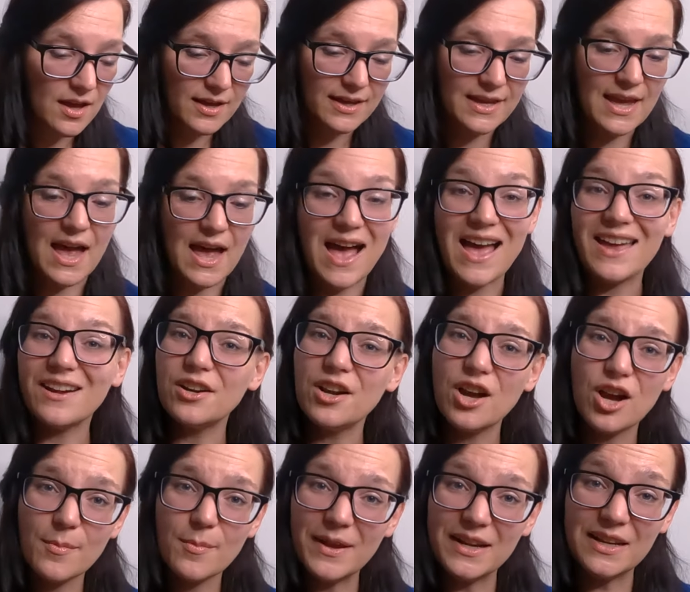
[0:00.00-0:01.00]
yeah, I don't
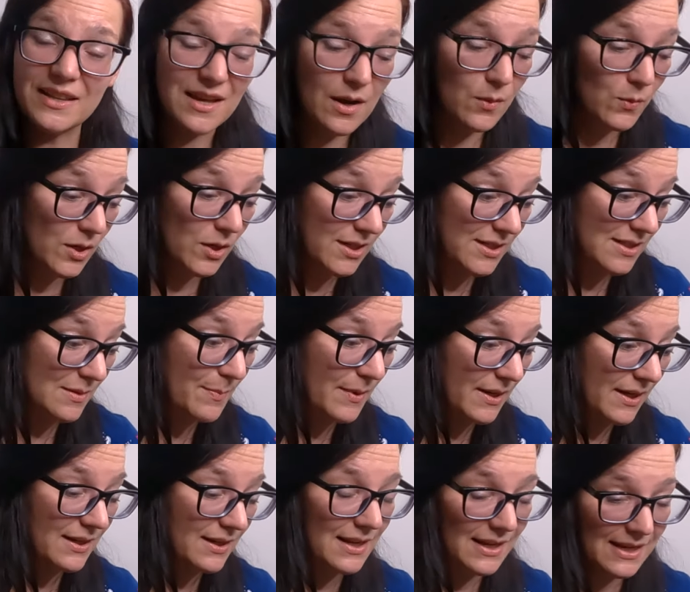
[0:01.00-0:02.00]
know how many that was,
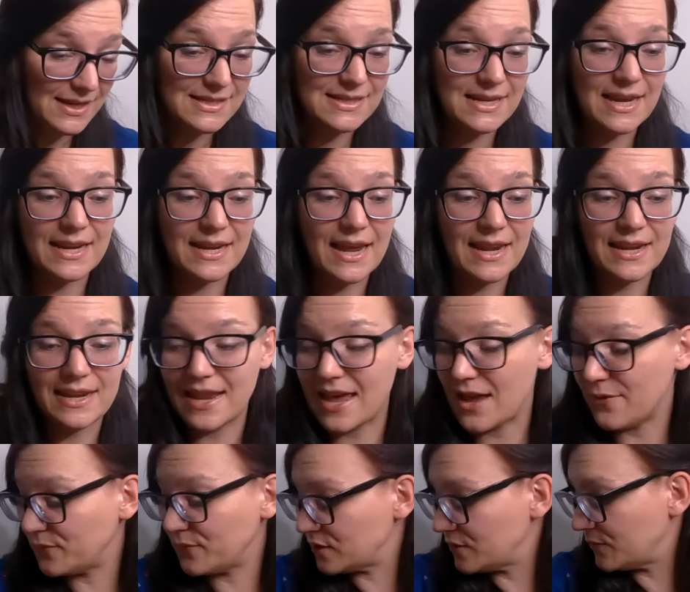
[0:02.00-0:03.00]
but like I said, I
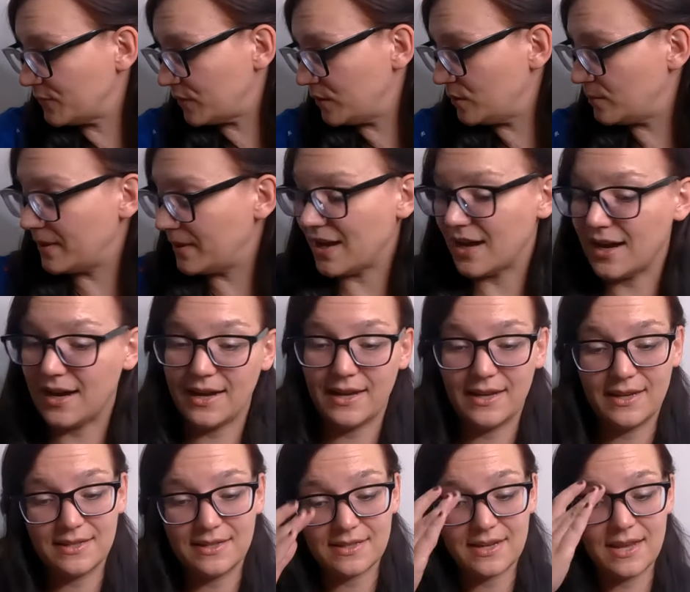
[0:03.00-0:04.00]
left a few
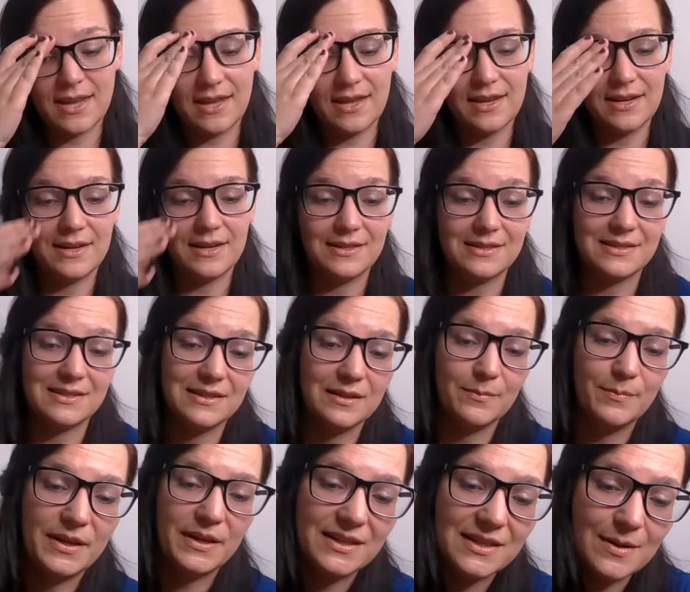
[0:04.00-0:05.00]
behind and I still
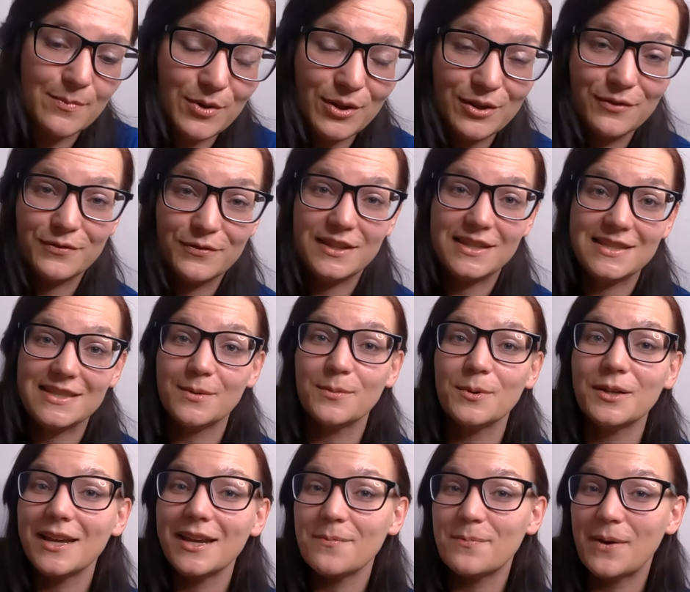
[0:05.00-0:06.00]
picked up all of these. They
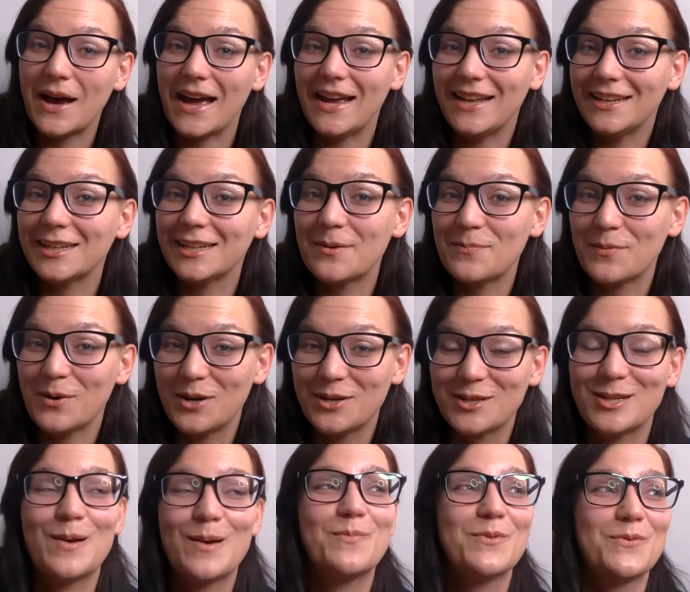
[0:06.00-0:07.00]
were like piled up on
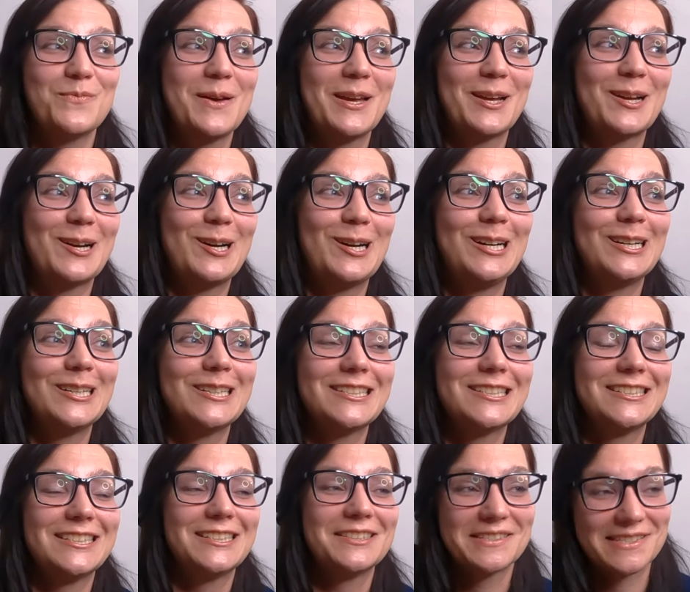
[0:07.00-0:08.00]
top of my card
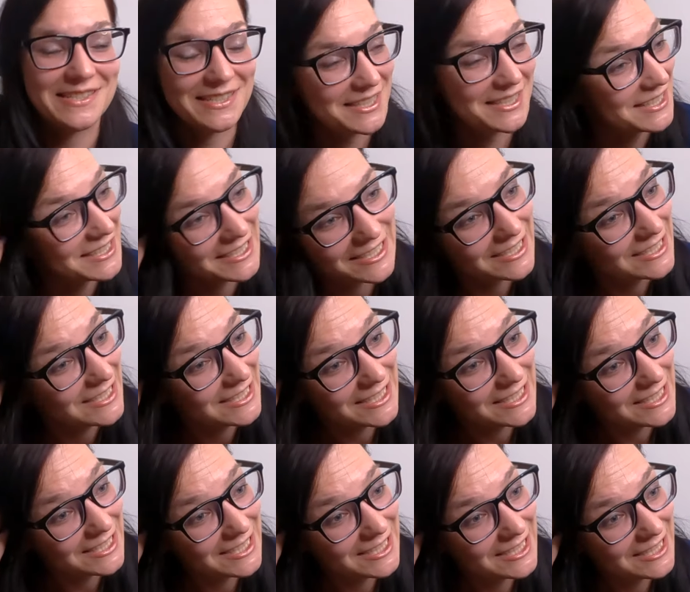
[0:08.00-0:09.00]
and I was like,
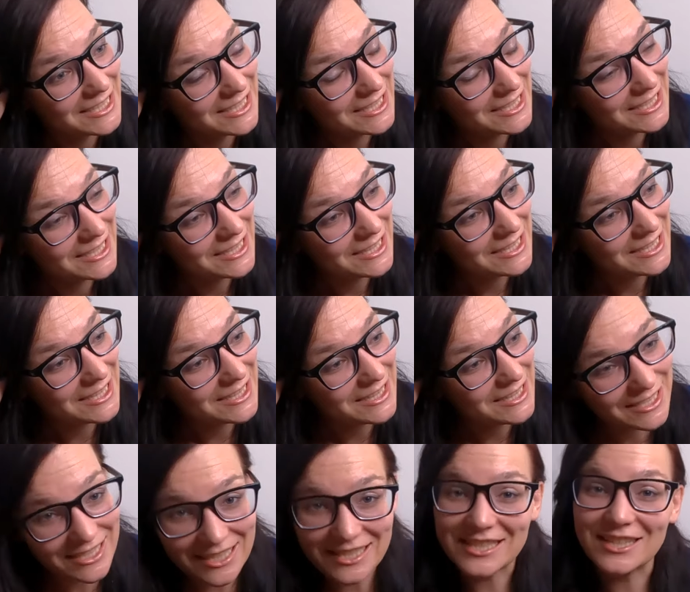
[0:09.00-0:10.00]

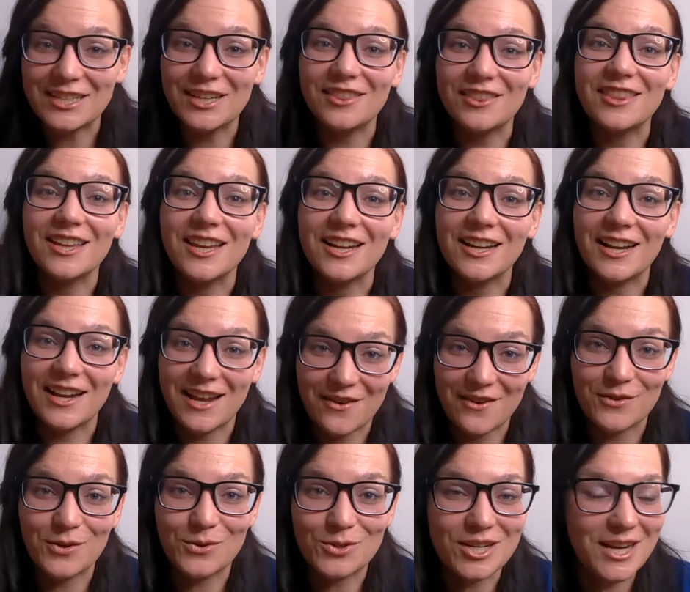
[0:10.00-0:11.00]
it's a good thing that I
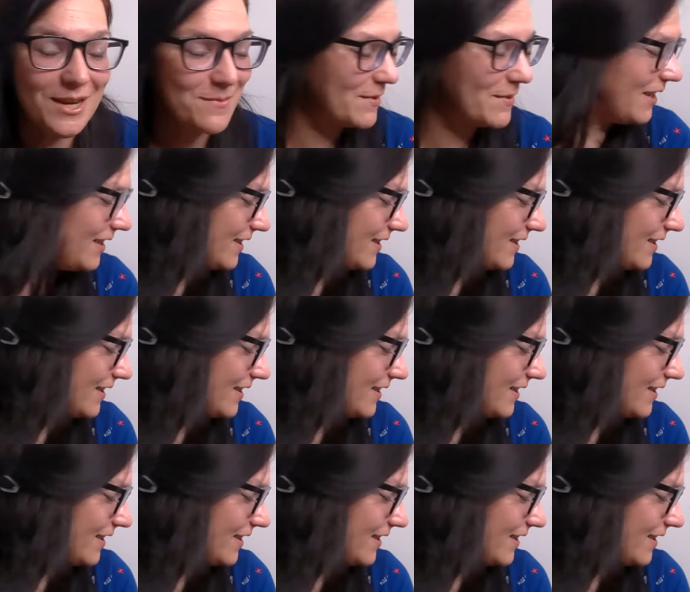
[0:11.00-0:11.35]
have no shame.